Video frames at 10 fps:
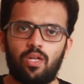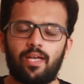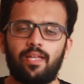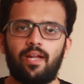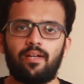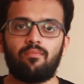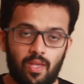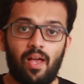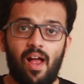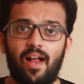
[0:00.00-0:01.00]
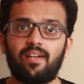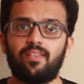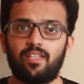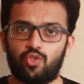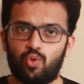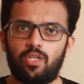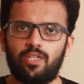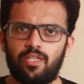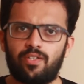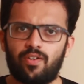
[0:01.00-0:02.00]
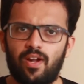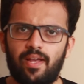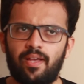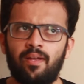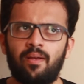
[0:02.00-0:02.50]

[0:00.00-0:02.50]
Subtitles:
again, and they surely did try.